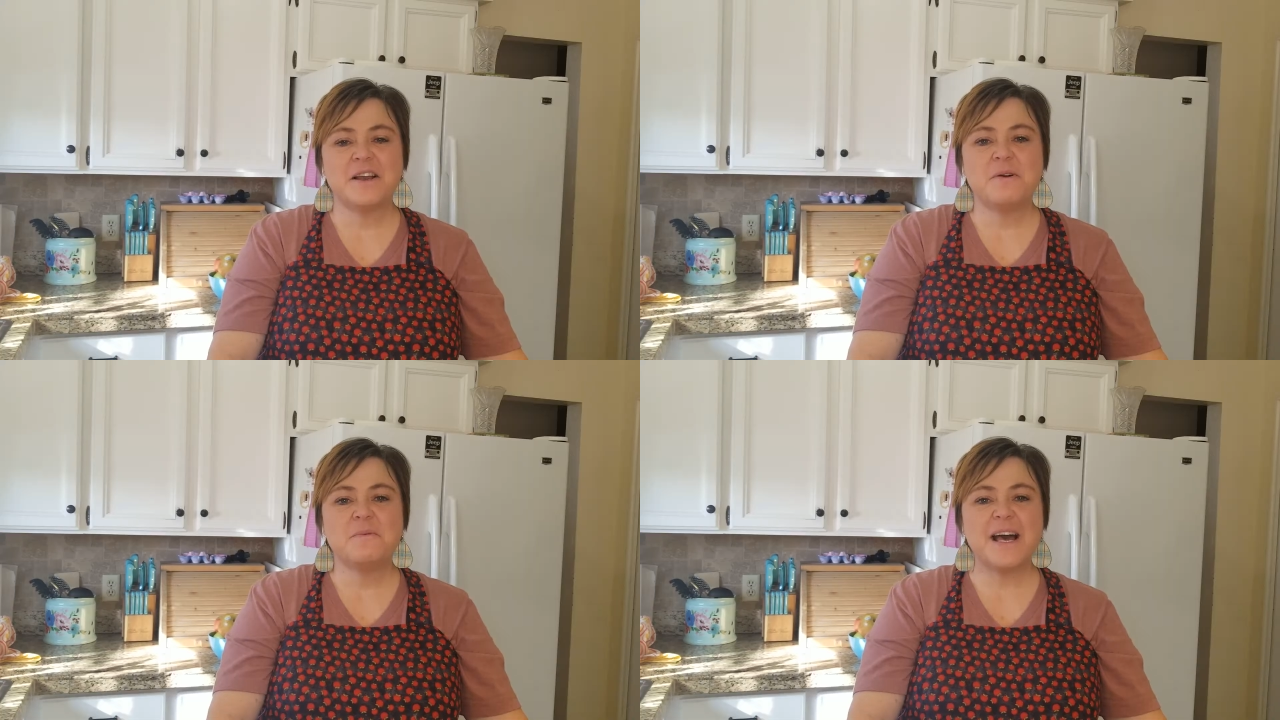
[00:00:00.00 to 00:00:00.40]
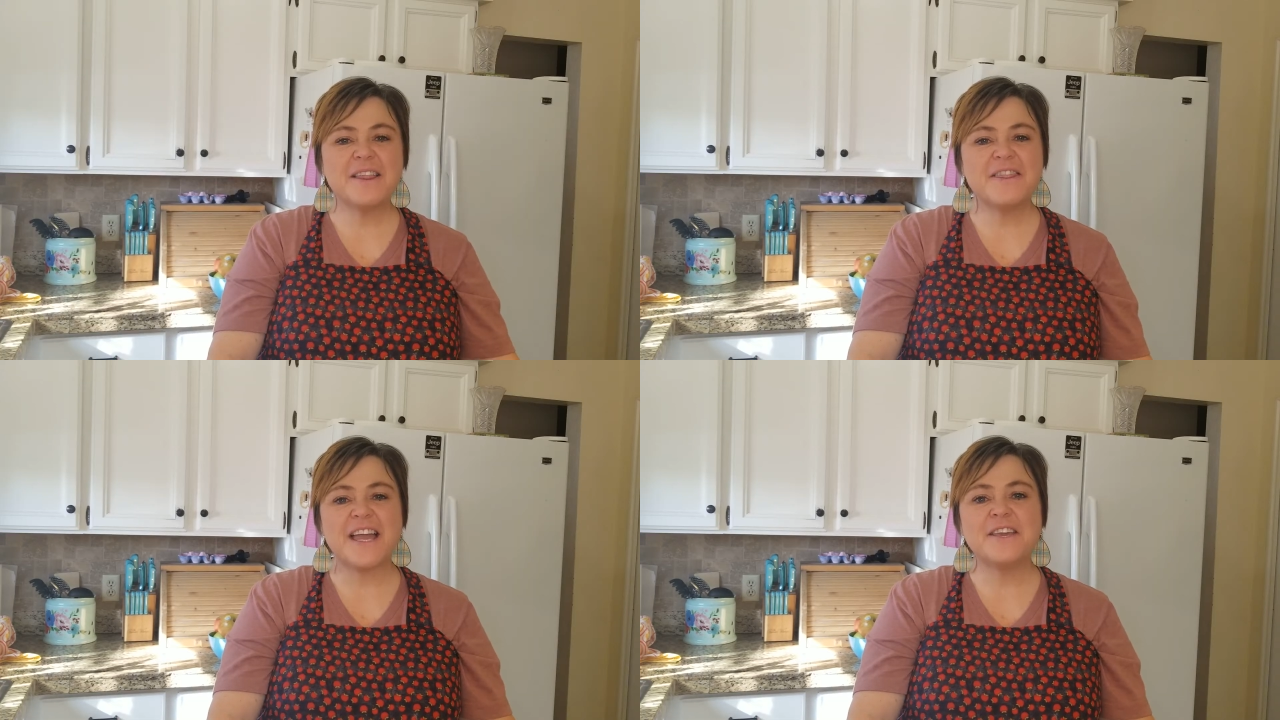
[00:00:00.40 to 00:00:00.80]

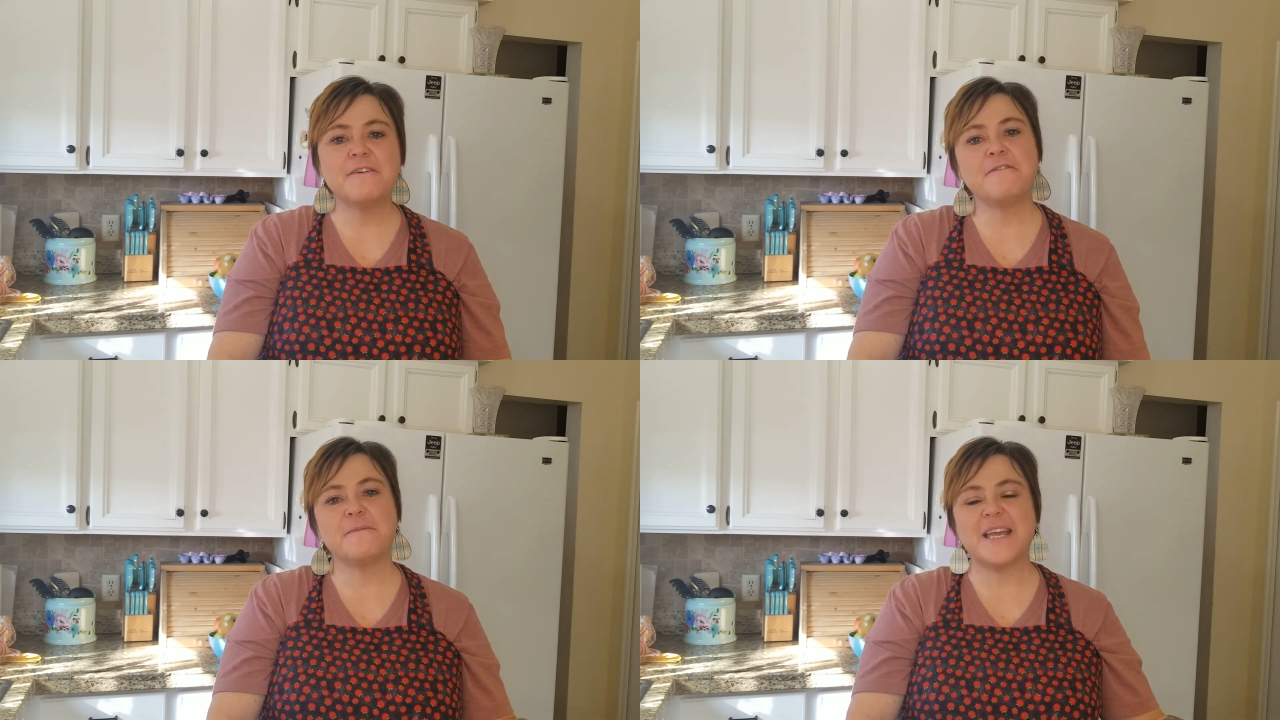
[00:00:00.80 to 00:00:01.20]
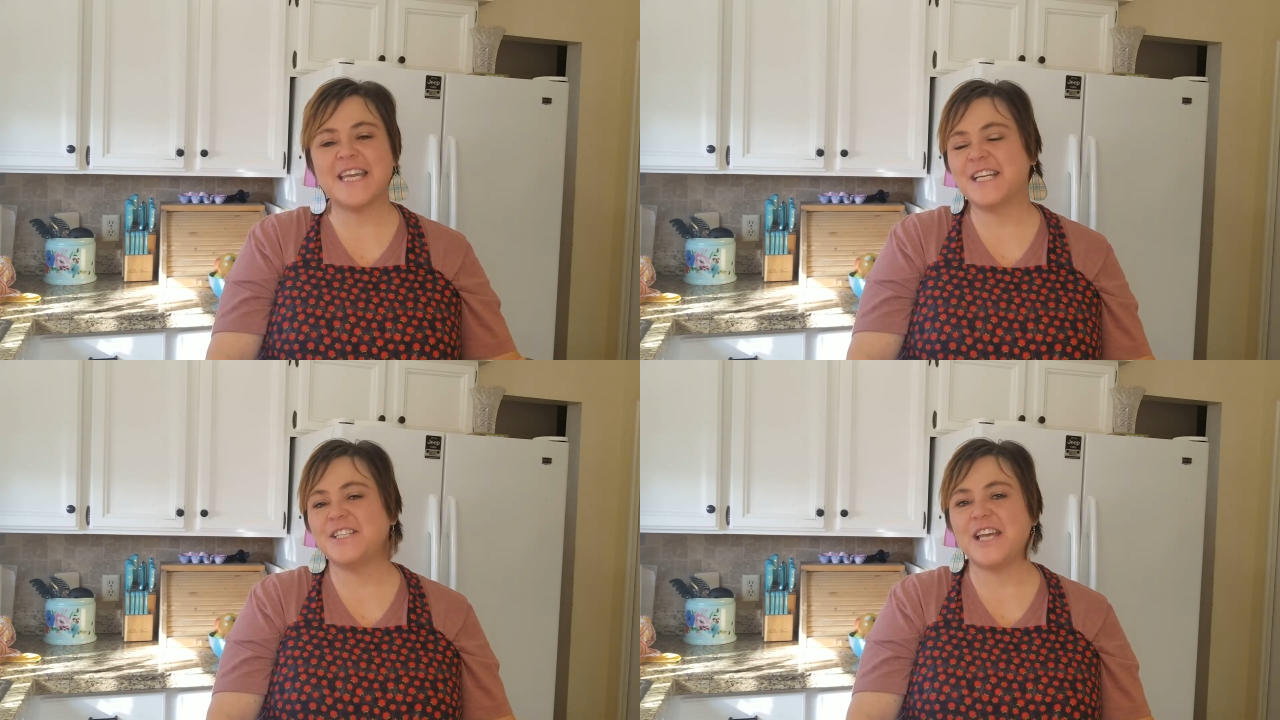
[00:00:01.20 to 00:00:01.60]
Well, thank you for
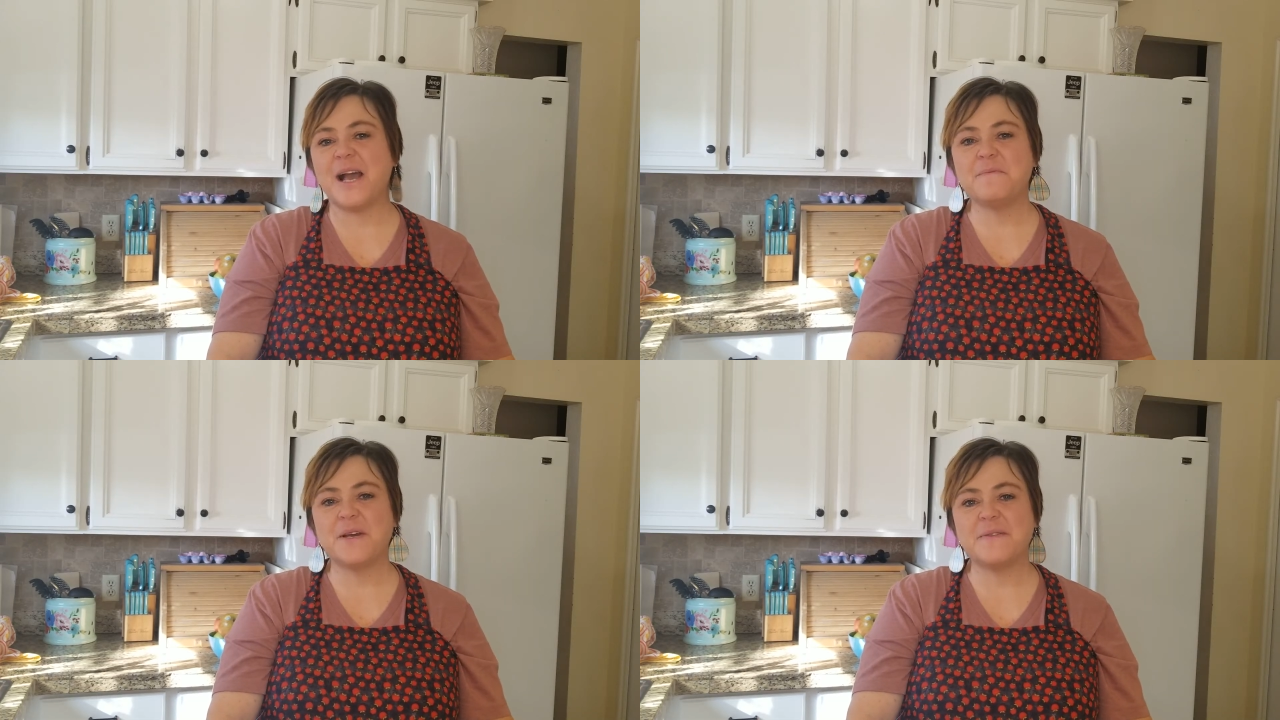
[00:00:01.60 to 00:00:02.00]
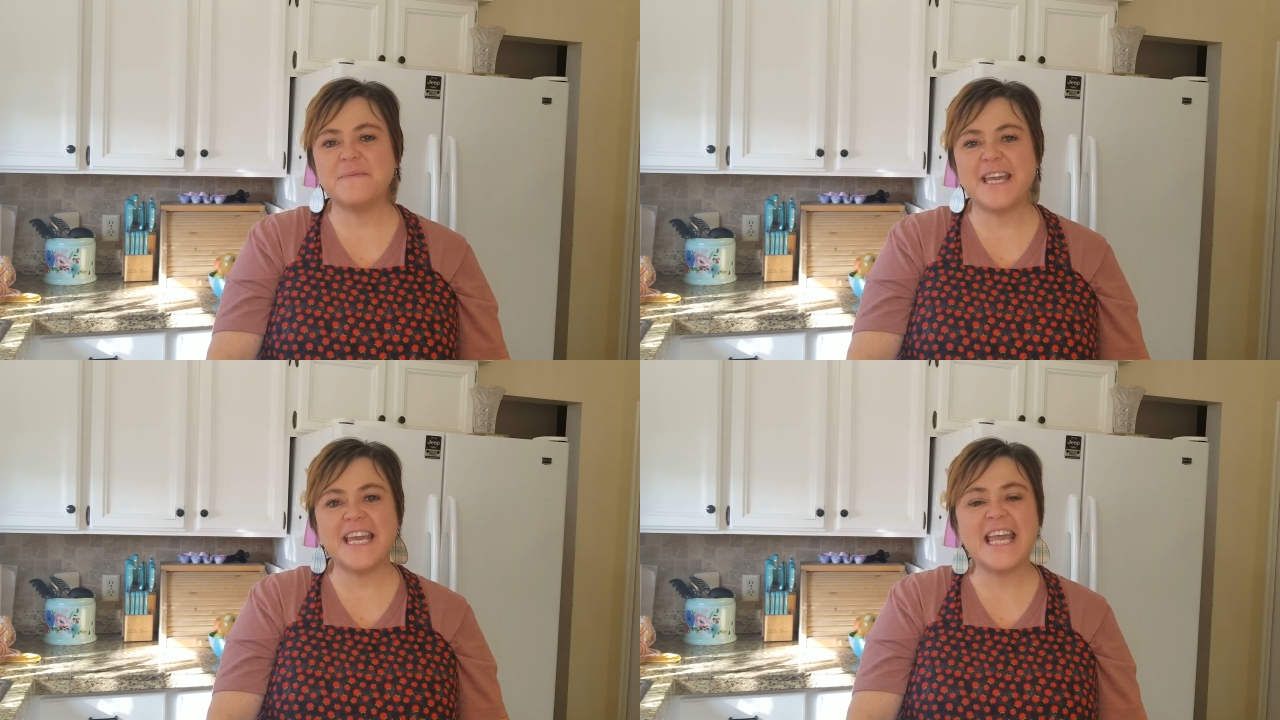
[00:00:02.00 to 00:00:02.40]
making jam with
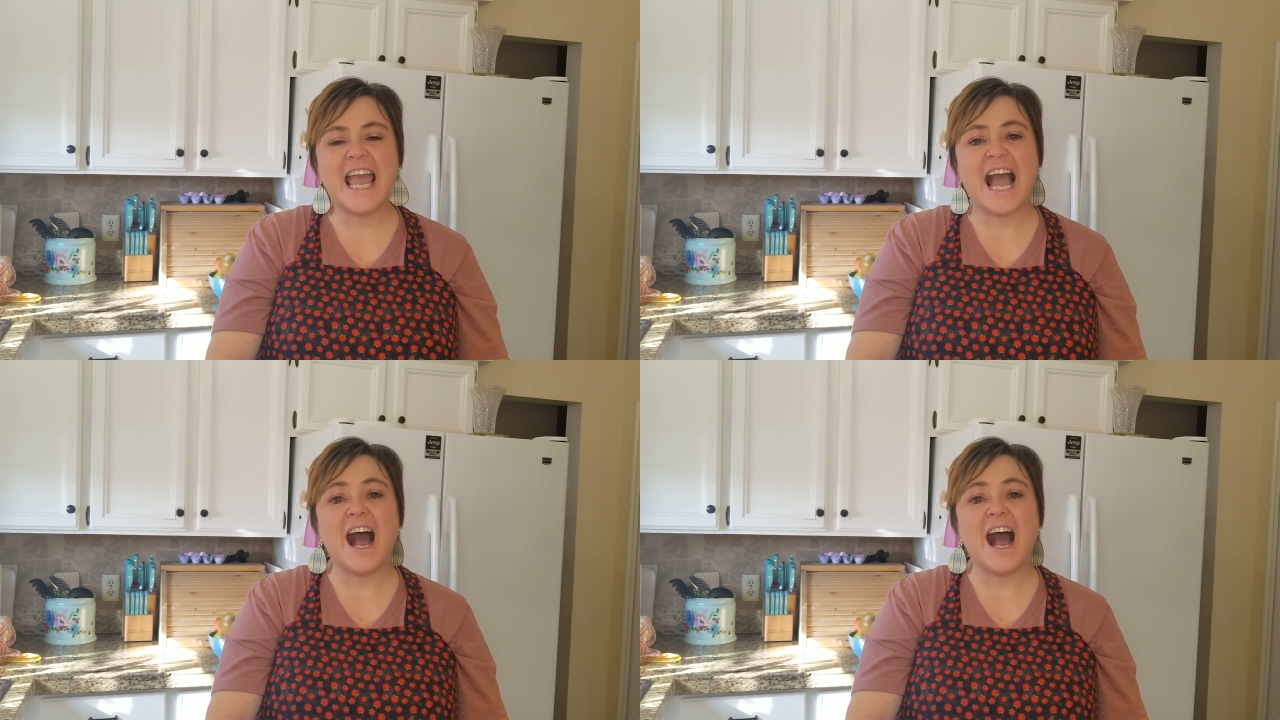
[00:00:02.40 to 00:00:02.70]
me.